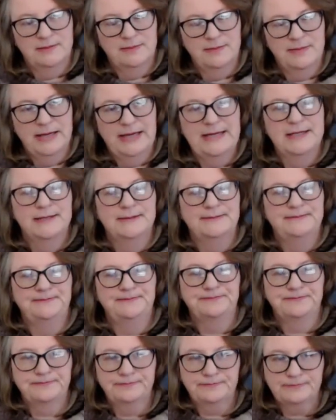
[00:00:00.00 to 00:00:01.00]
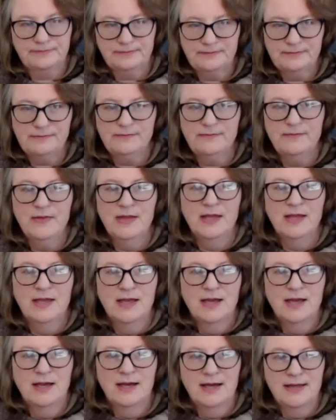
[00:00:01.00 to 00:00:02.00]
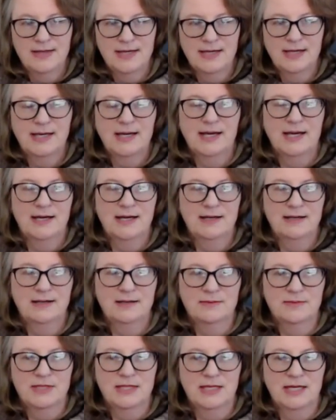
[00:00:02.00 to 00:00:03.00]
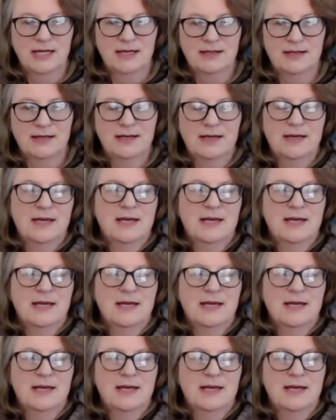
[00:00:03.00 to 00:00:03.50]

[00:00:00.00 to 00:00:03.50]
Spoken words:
bat and then carded them together.